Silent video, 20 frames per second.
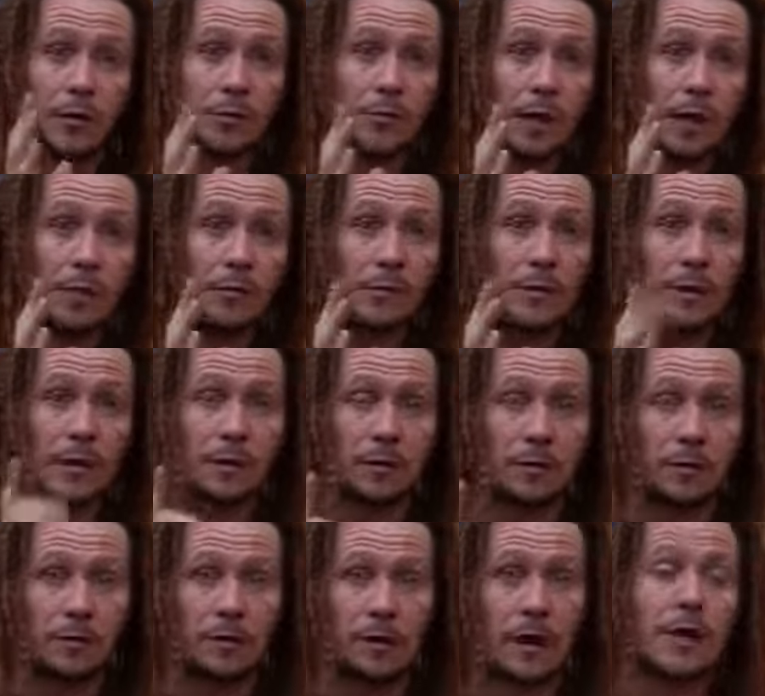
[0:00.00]
maybe,
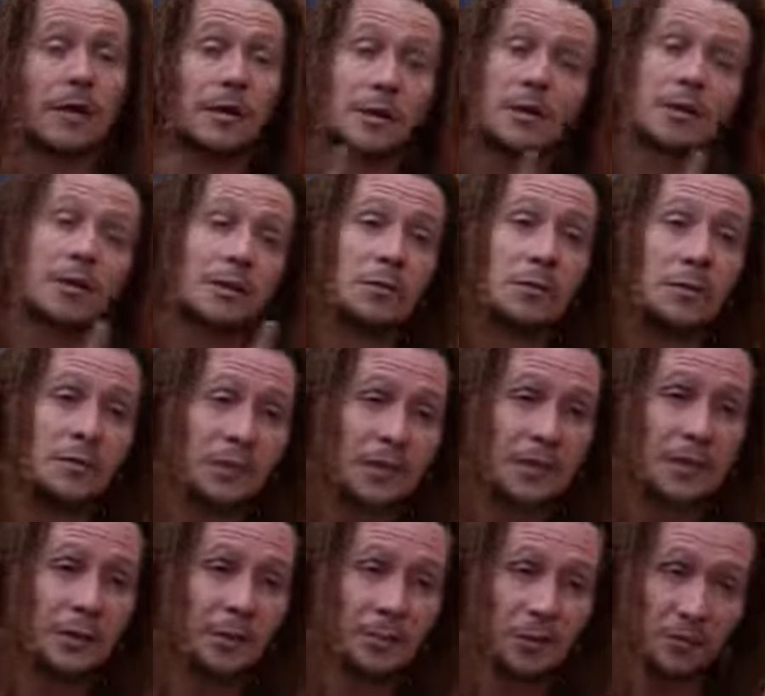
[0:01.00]
characters that we've
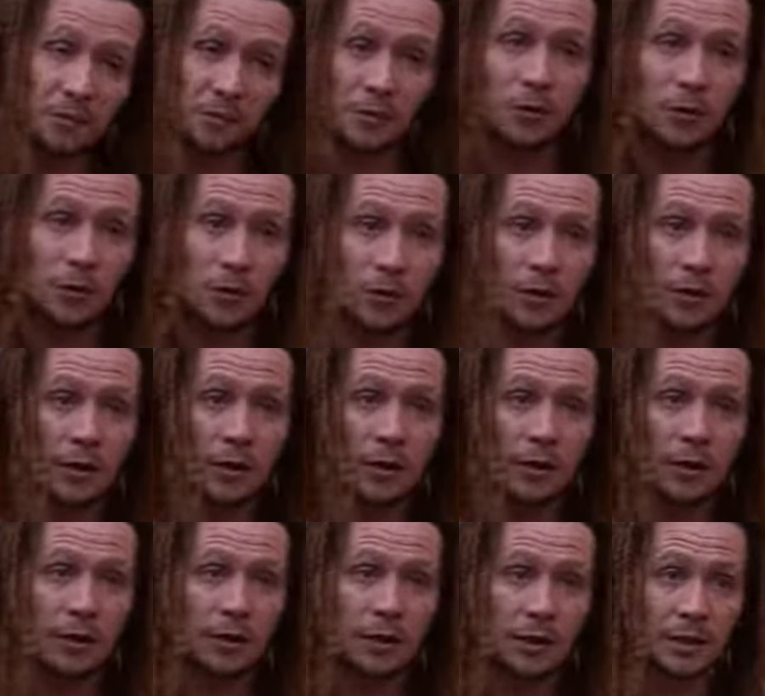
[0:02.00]
seen before,
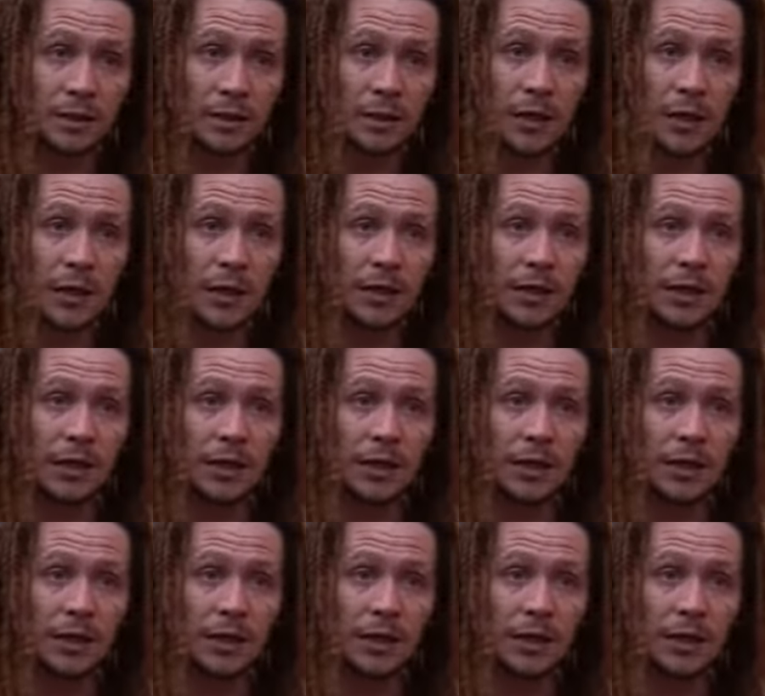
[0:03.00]
let's say,